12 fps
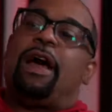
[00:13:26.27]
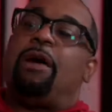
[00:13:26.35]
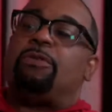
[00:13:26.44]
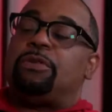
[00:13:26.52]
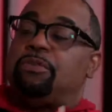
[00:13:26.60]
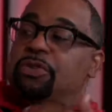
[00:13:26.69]
I
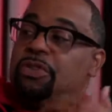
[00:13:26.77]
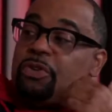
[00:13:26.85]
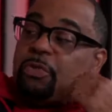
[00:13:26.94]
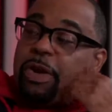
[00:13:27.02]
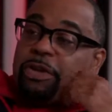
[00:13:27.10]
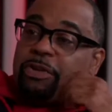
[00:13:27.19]
was music
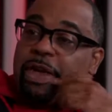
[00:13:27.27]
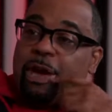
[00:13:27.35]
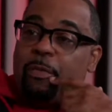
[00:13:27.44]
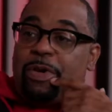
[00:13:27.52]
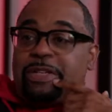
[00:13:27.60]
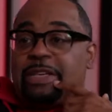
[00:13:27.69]
director
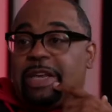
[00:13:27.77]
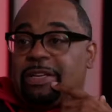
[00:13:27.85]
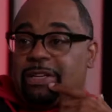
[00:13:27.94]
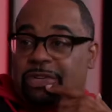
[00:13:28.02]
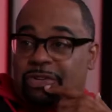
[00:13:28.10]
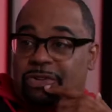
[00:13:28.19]
at West
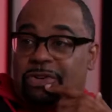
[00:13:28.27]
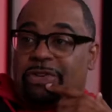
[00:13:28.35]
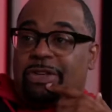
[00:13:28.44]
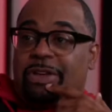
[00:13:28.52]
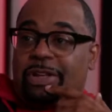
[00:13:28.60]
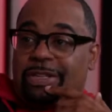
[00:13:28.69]
Angeles
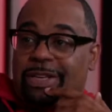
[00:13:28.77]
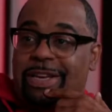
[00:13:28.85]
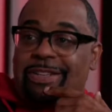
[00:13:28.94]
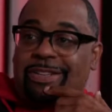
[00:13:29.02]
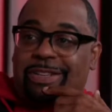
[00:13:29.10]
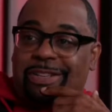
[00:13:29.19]
Church in Los
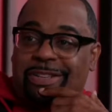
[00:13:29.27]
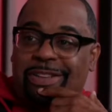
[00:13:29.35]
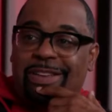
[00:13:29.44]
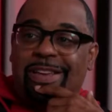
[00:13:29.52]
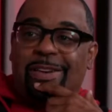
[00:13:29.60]
Angeles